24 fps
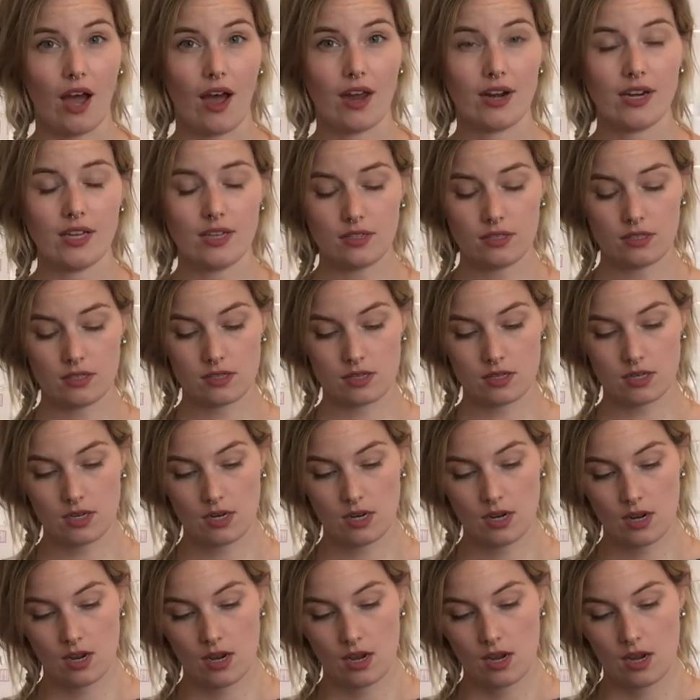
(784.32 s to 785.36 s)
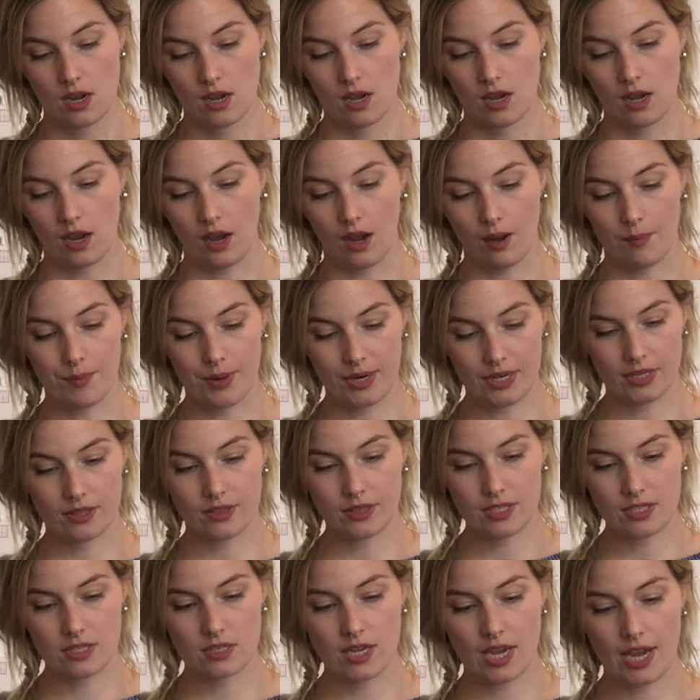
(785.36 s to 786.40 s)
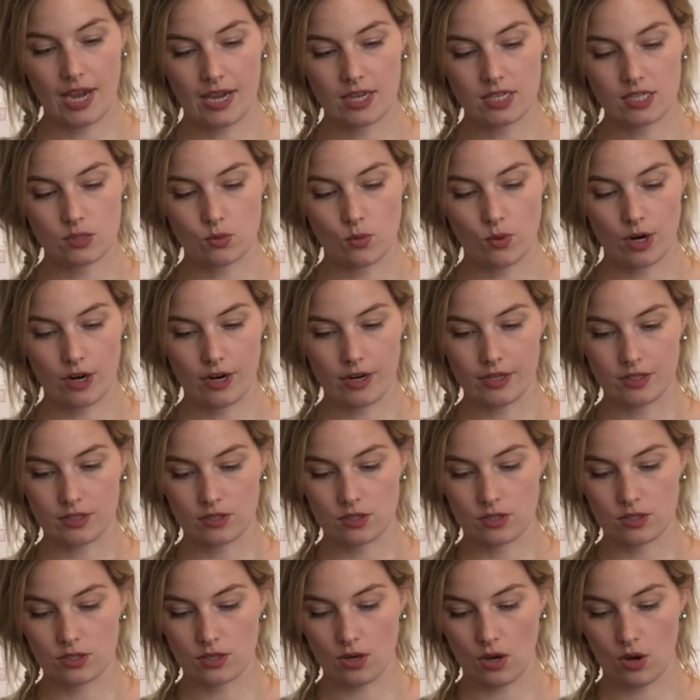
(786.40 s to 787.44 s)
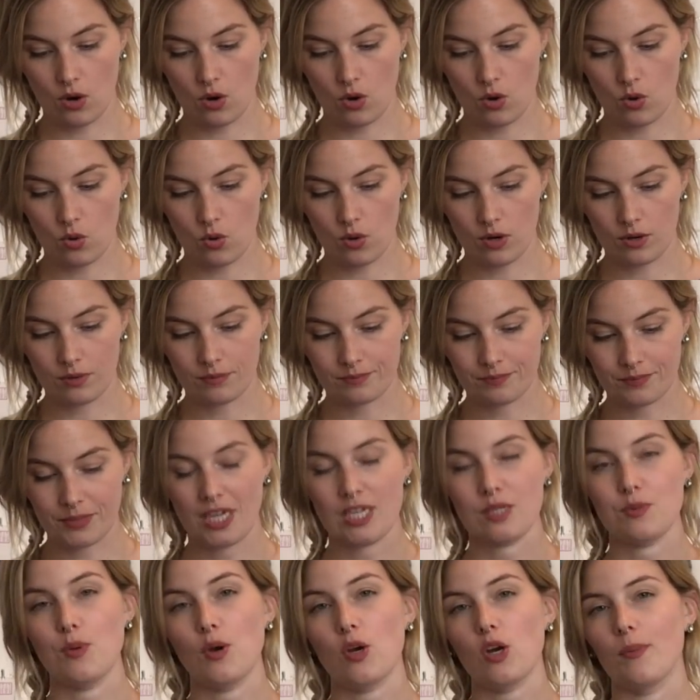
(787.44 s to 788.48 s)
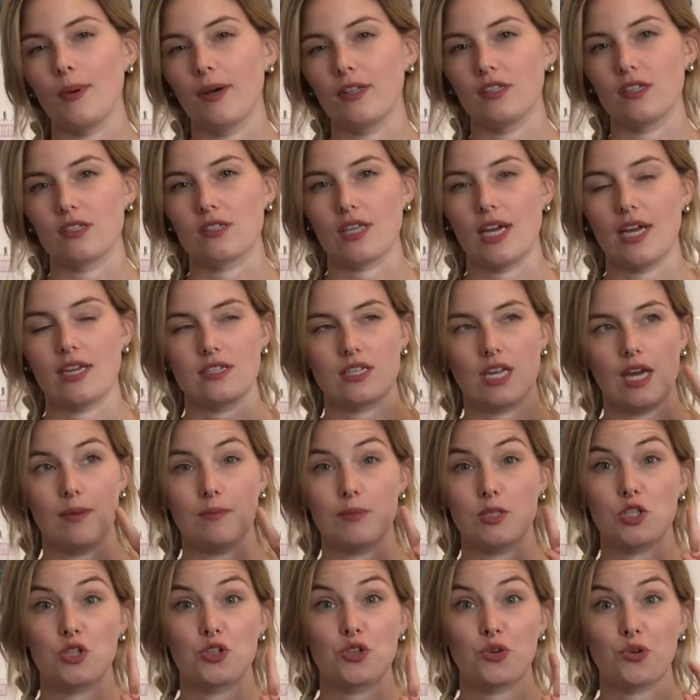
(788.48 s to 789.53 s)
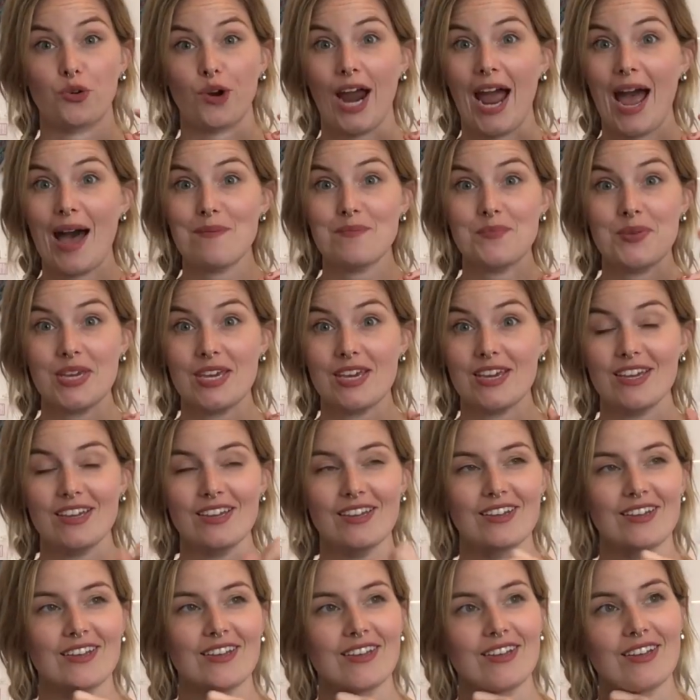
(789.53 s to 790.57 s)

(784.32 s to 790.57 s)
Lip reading: honest. But in this case, where it's so, I spoke about this last time, scrappy,